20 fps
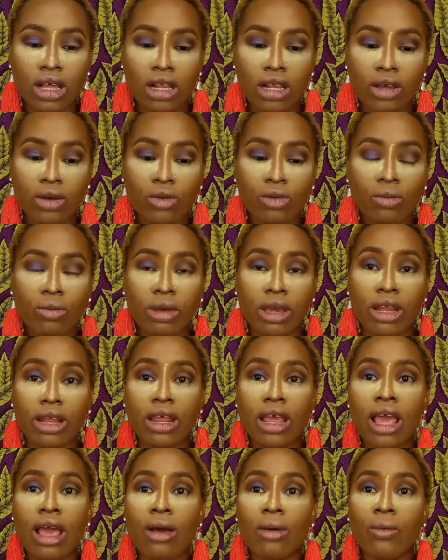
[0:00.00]
a little
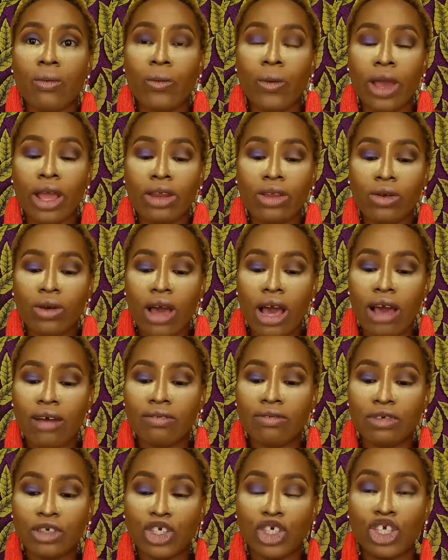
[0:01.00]
bit. When you
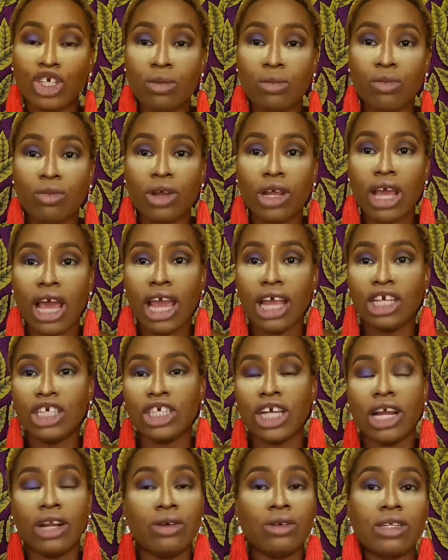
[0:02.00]
have shimmery
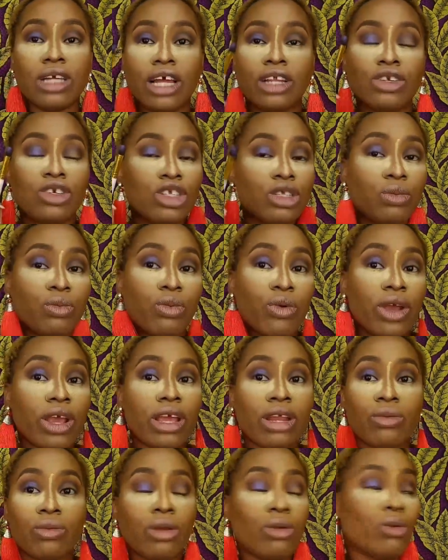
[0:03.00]
eyeshadows and you spray
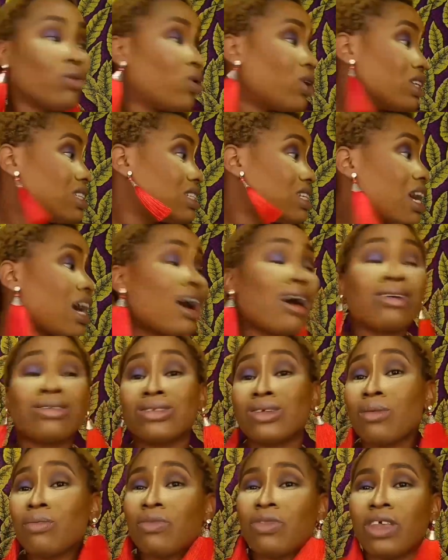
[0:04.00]
it with water
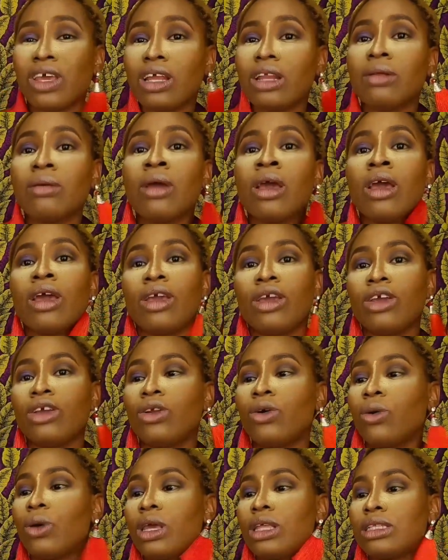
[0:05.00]
or something,
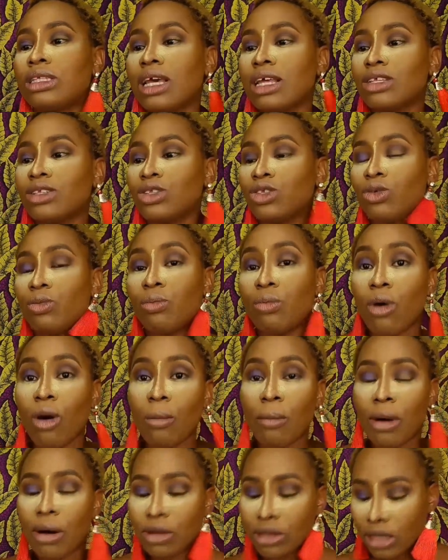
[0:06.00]
it tends to
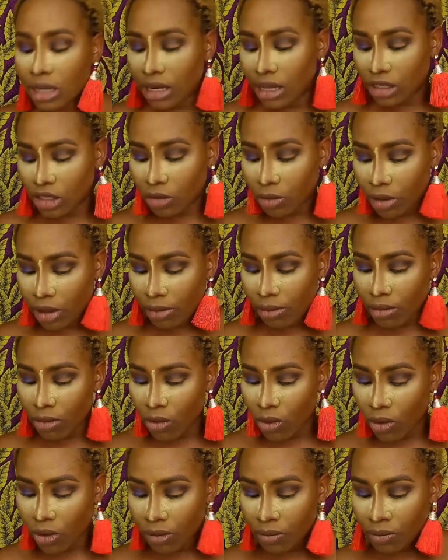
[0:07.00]
pop out a little bit
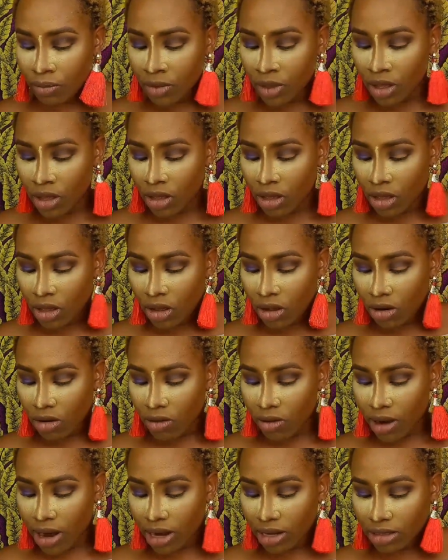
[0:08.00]
more.
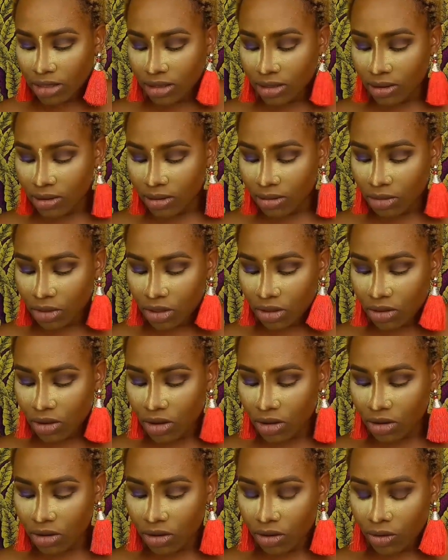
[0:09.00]
Right, so I'm just
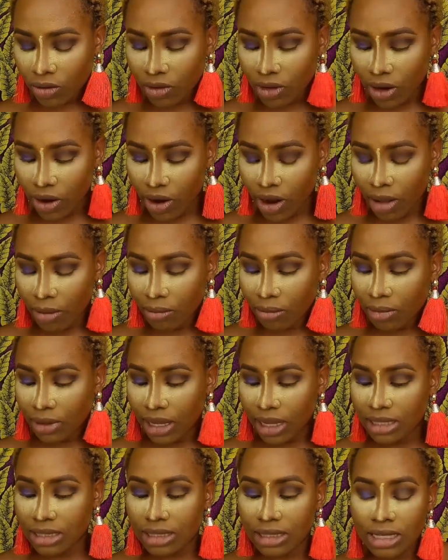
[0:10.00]
going to go there and
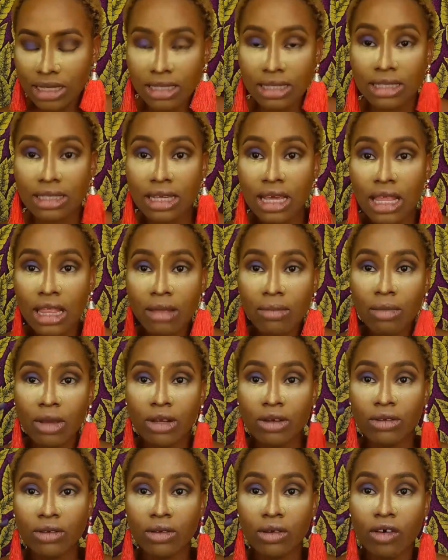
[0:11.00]
place this in the
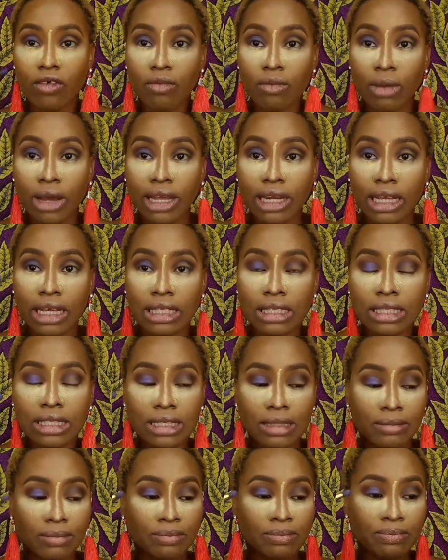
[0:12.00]
middle of my
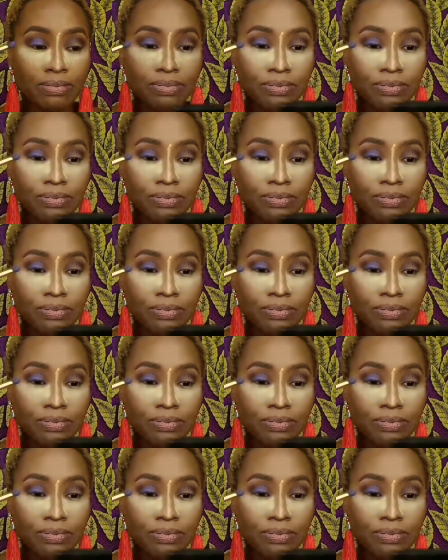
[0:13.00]
lids,